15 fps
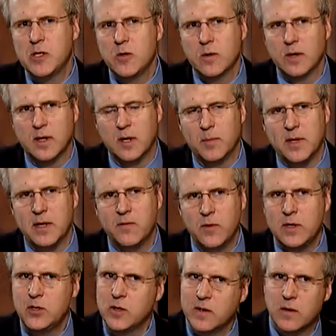to a little bit if
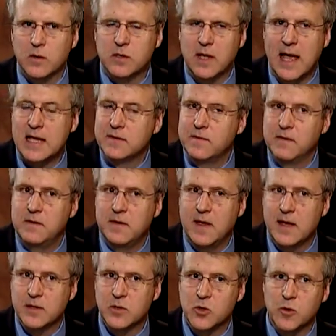we took those last
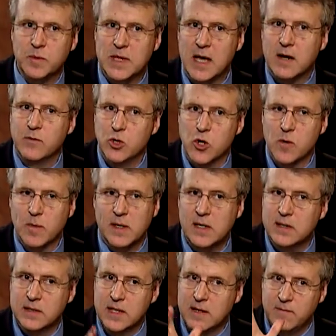50,000 troops out of Germany
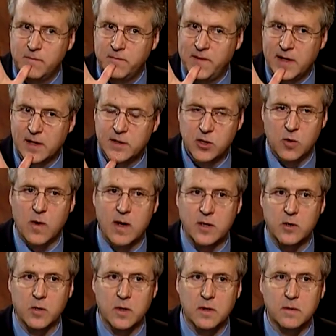and said, fellas, you're on
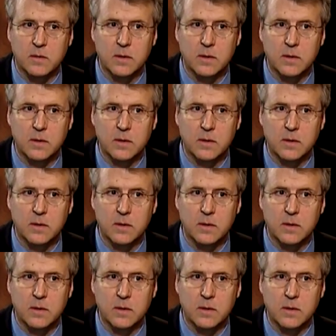your own.